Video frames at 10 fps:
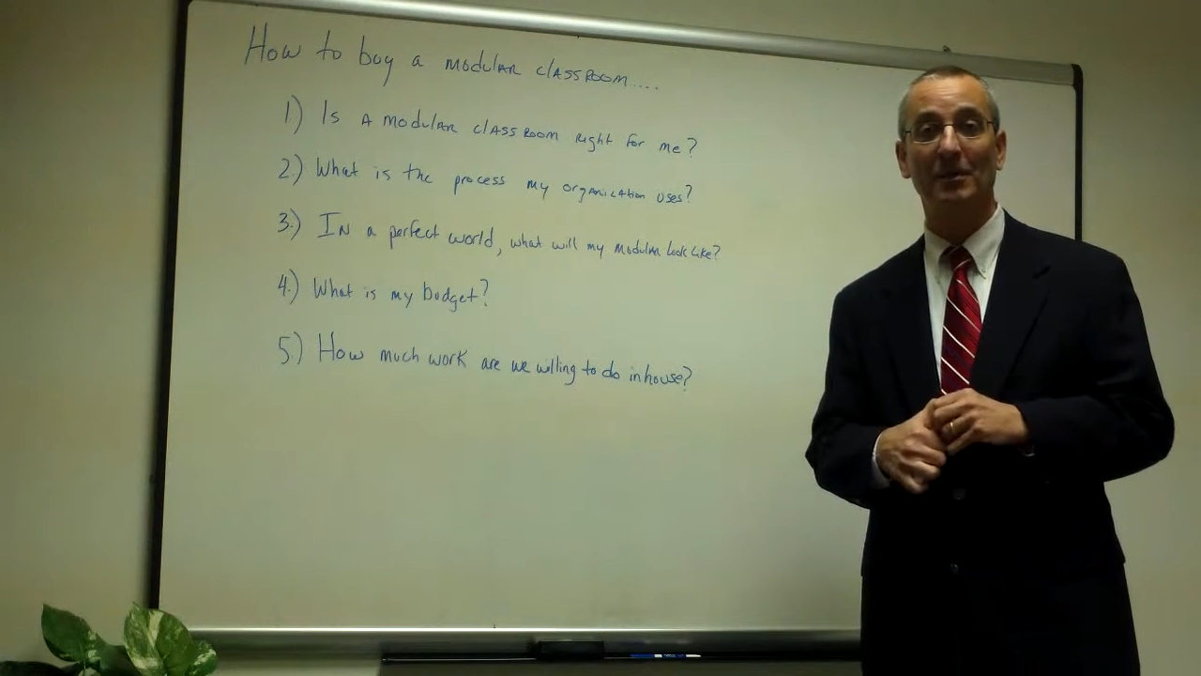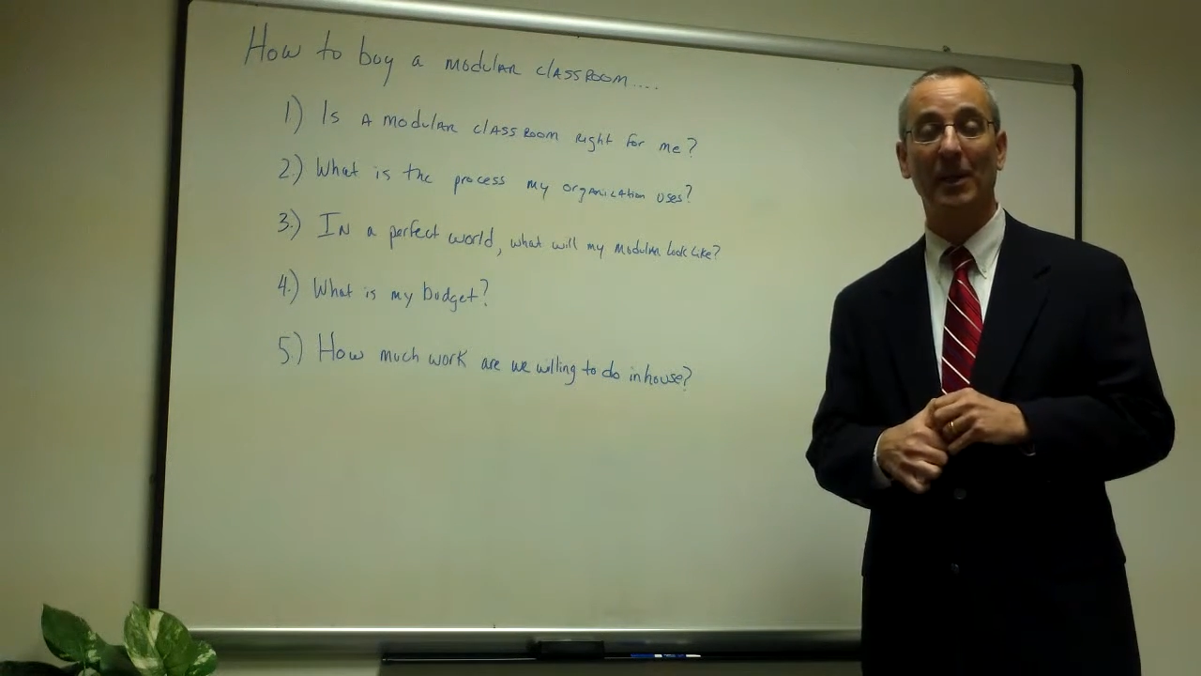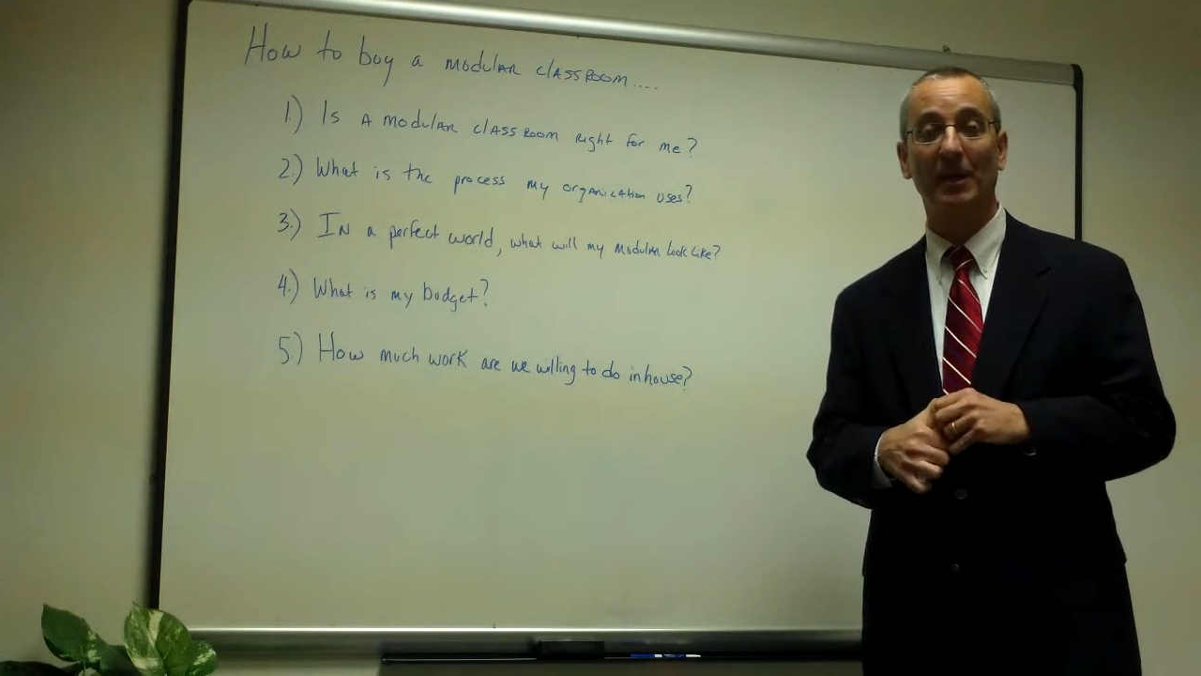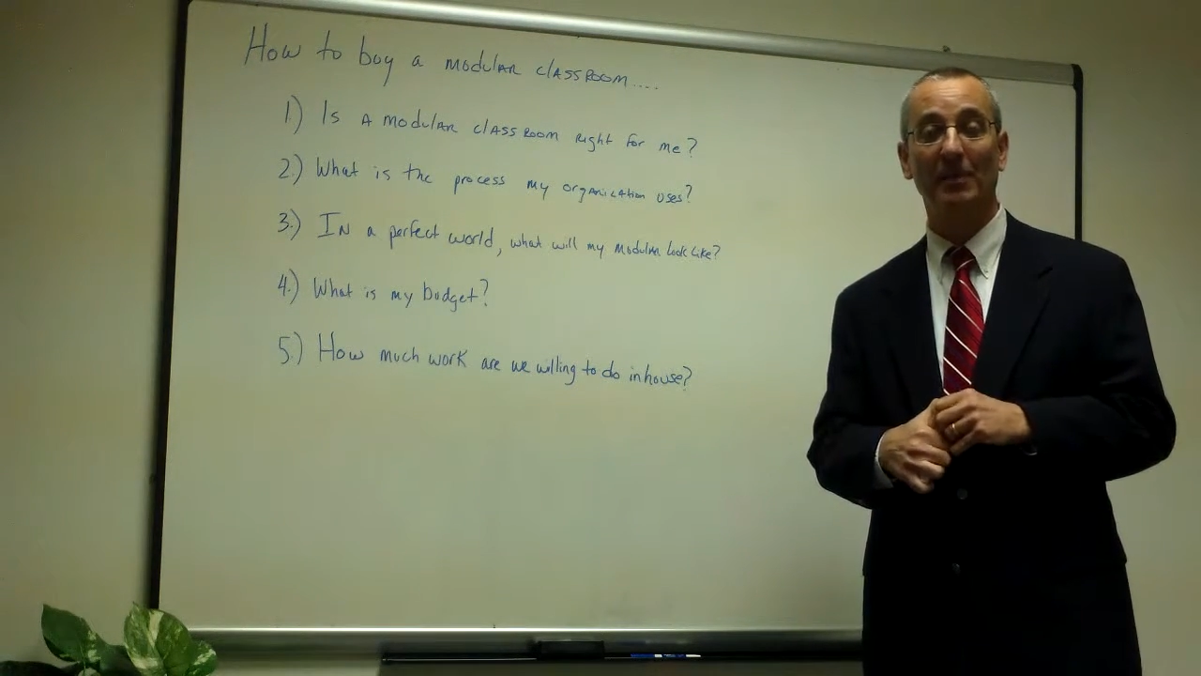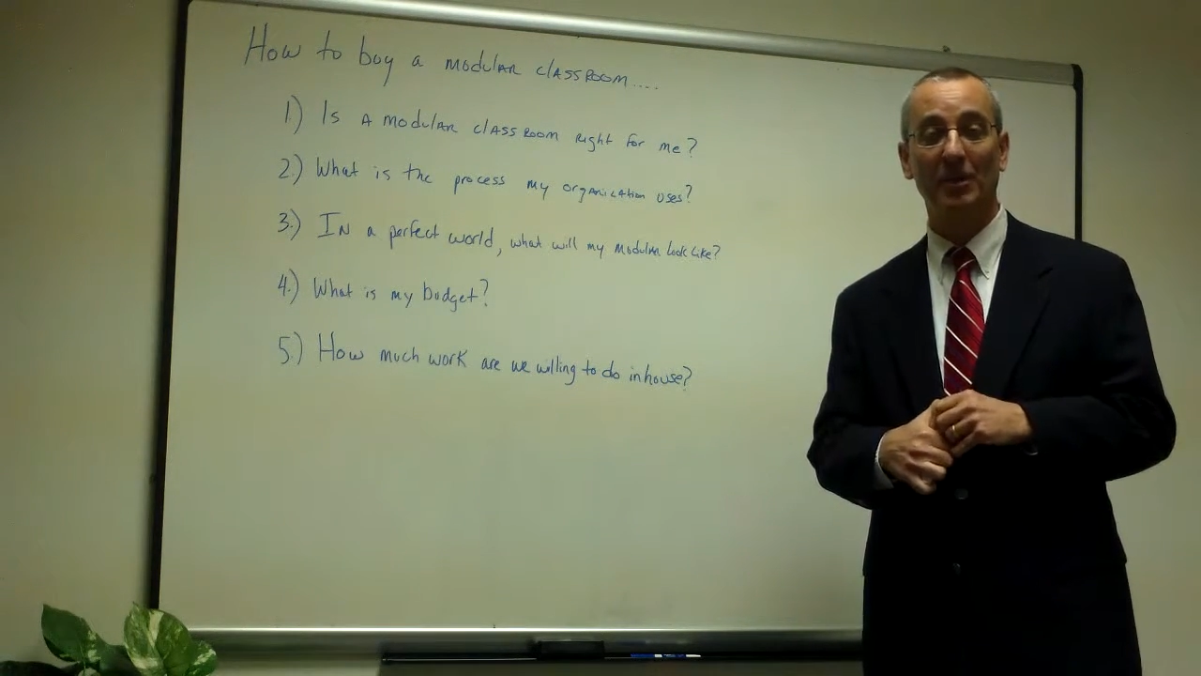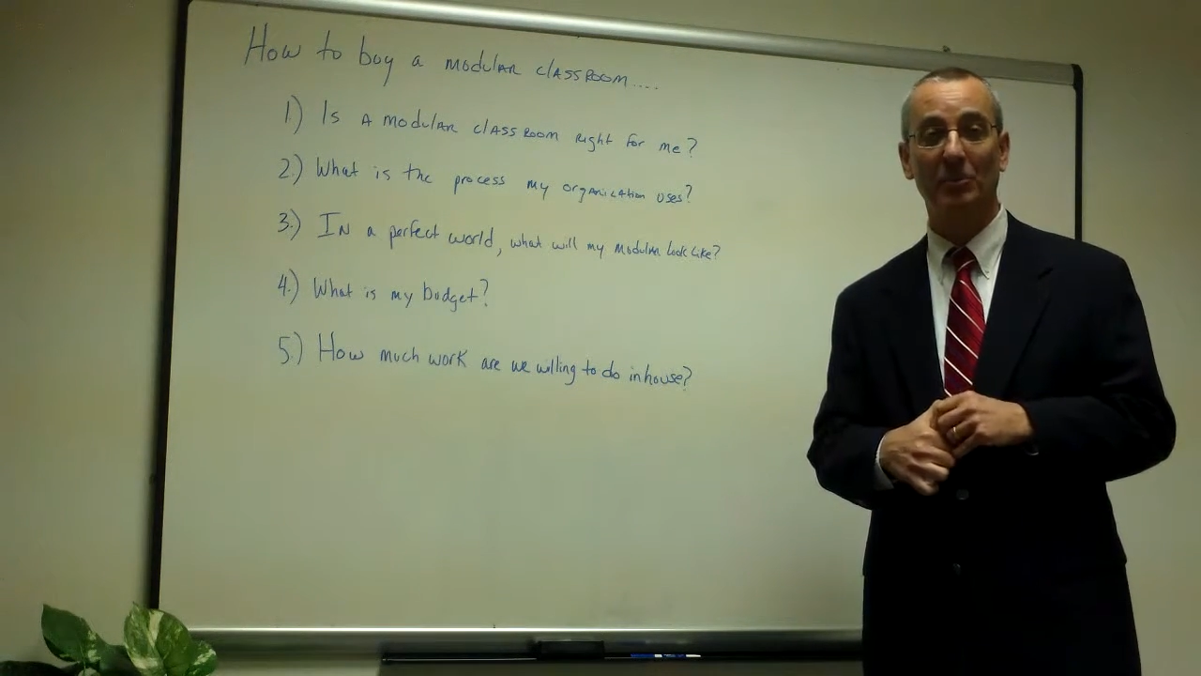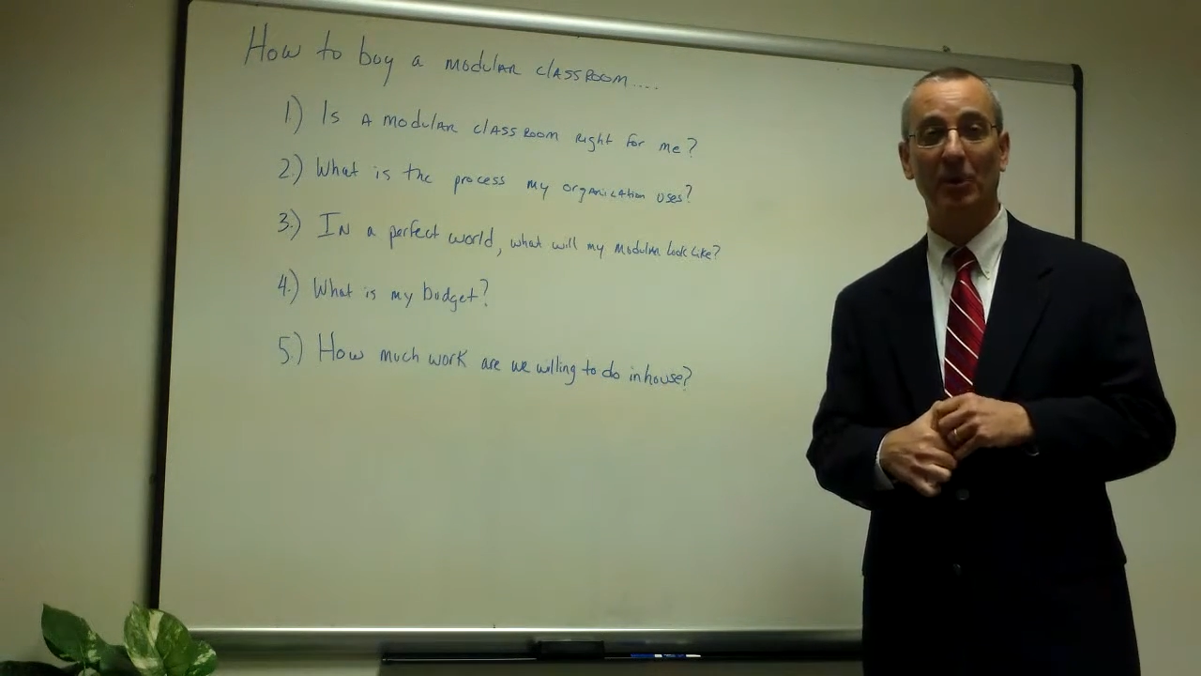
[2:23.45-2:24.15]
and make it much